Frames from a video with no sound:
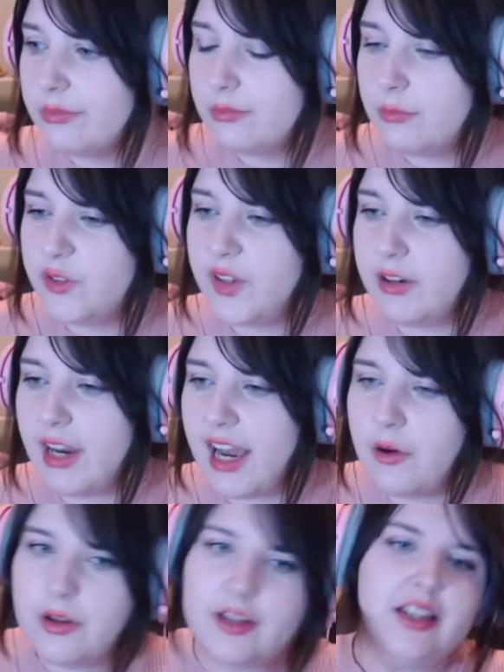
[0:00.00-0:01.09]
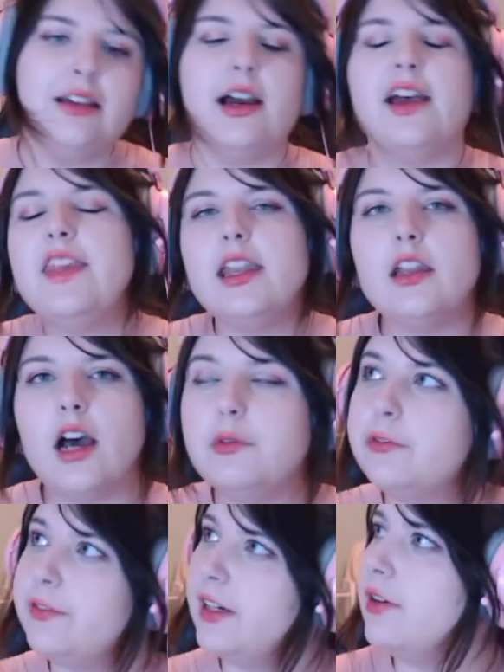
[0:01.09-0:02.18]
We'll figure it out. And then I
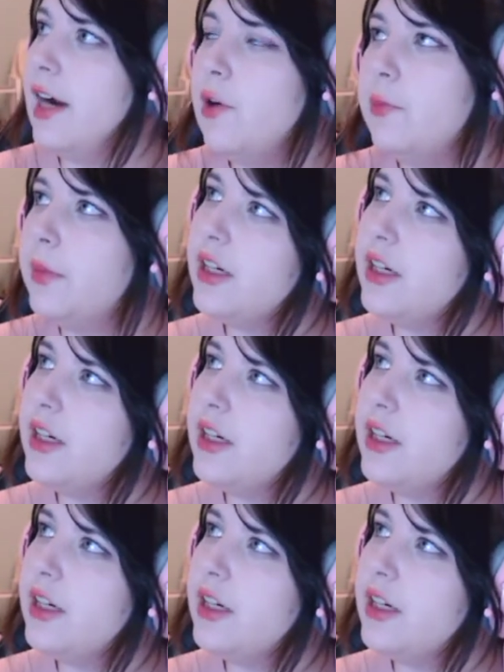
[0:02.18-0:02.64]
will figure out